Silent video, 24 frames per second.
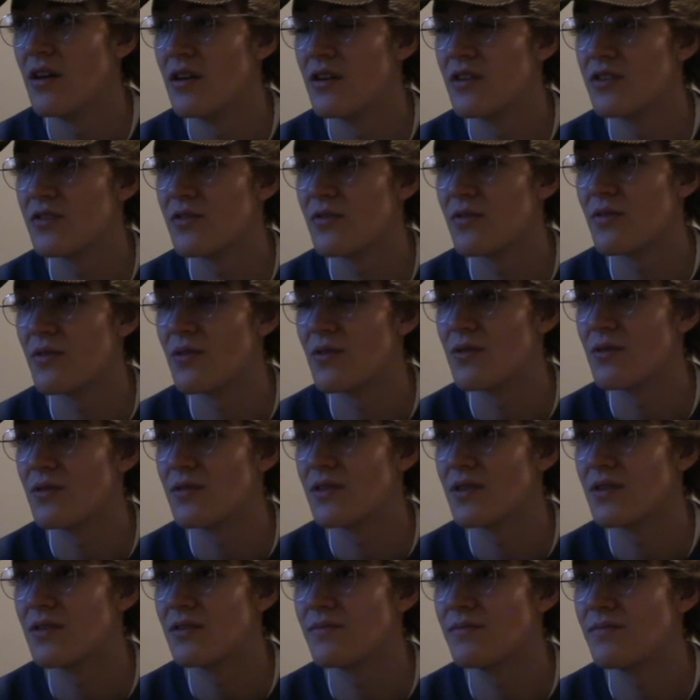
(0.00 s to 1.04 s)
show the whole
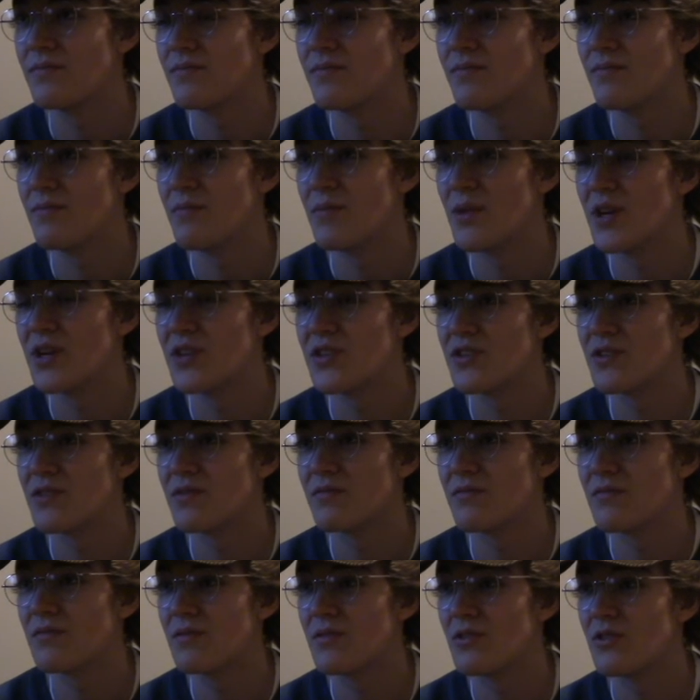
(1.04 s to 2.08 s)
little miniature
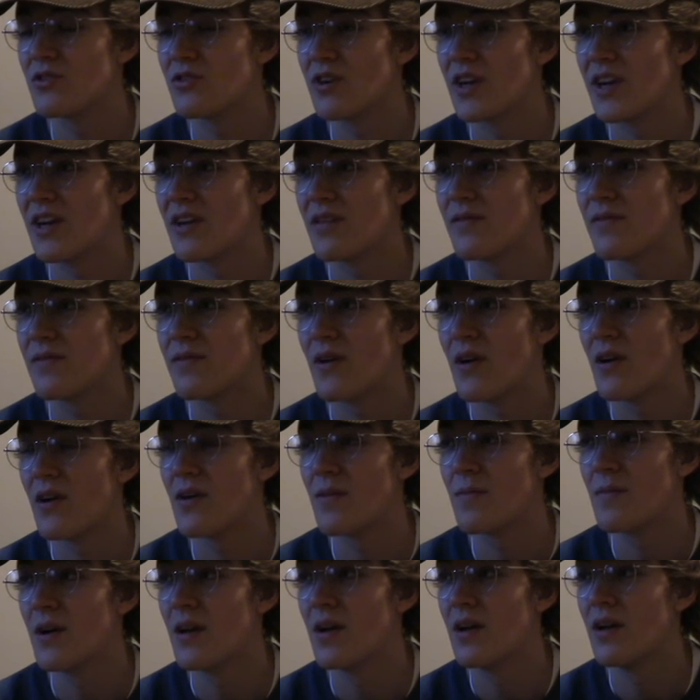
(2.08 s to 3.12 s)
cricket
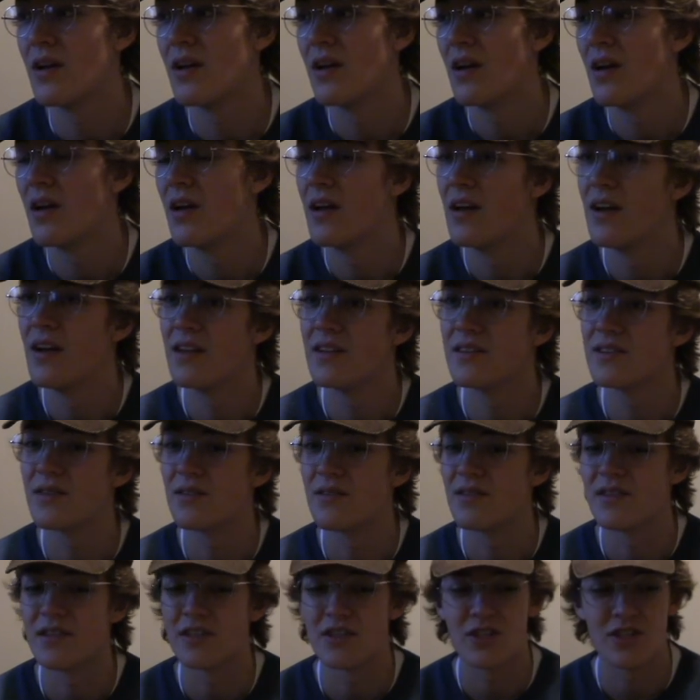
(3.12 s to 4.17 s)
farm. It's out
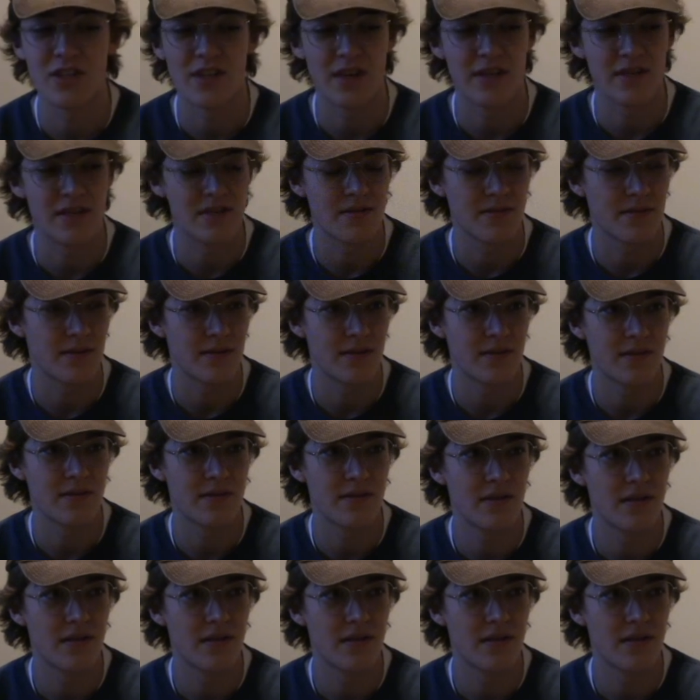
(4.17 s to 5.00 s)
in the shed, so I'll